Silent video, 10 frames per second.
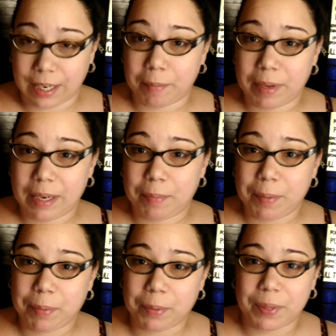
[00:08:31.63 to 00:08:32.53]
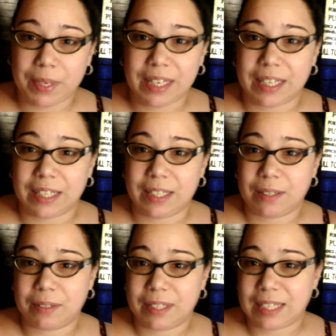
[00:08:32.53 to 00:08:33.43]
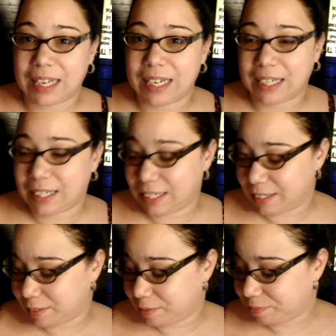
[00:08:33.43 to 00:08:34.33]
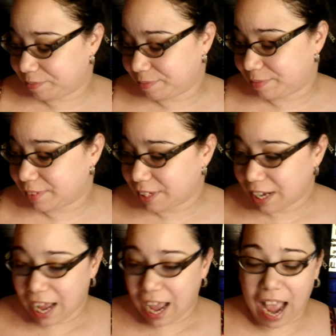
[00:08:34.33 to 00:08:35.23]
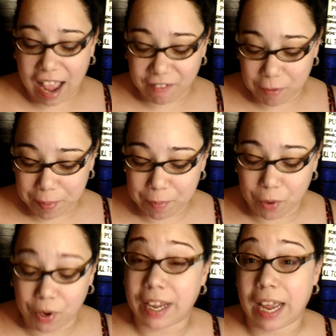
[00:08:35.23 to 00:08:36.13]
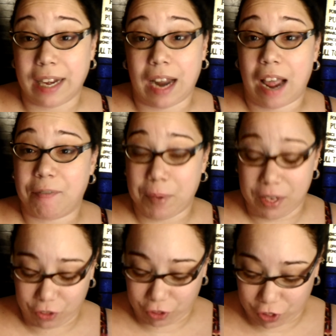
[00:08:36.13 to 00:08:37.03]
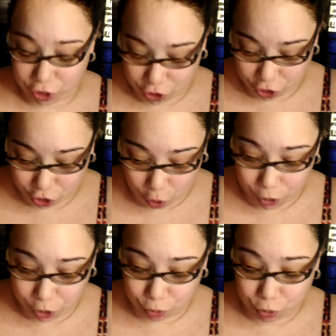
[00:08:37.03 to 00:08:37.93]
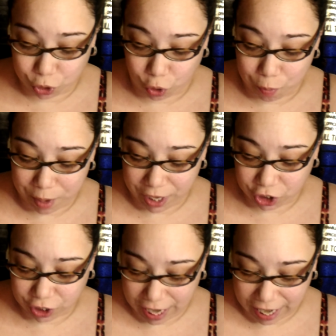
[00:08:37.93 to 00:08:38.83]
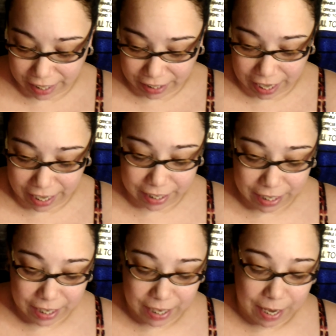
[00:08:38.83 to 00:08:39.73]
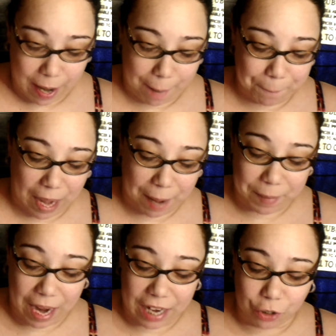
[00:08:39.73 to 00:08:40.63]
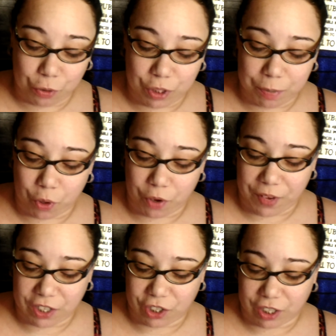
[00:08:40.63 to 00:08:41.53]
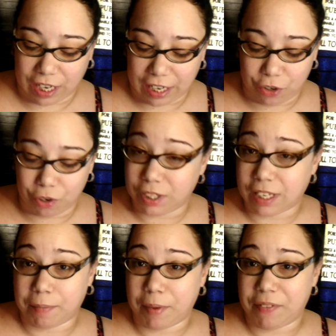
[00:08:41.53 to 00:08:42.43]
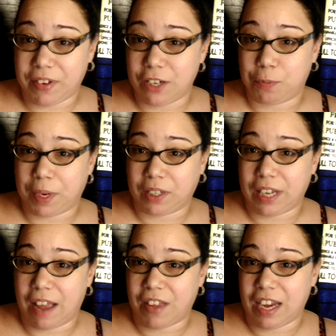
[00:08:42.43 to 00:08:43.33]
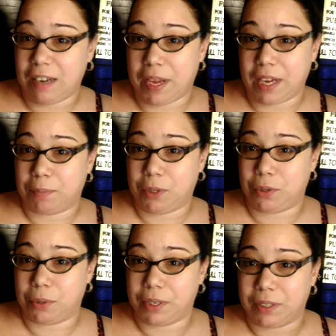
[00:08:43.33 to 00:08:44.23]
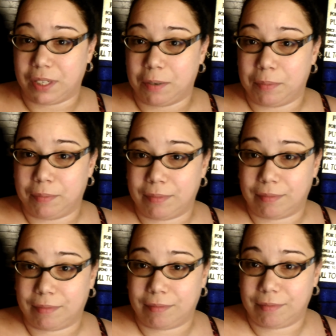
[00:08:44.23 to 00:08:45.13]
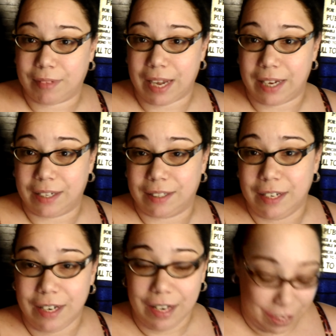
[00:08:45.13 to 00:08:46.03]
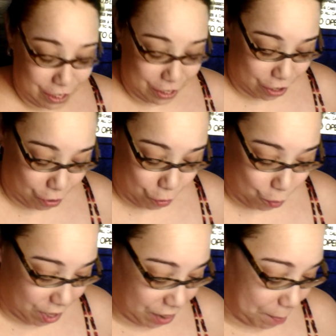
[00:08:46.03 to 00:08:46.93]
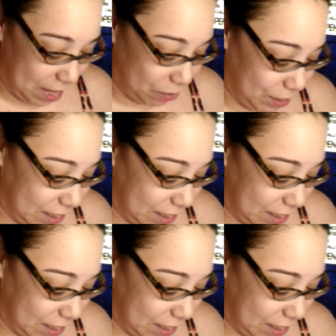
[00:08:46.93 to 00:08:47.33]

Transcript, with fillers: Not many people read it, so it's like... I haven't been... Again, I've been going through so much that, like... I'm kind of losing motivation. Like, you notice that my videos barely have any makeup tutorials in them and you know one of the main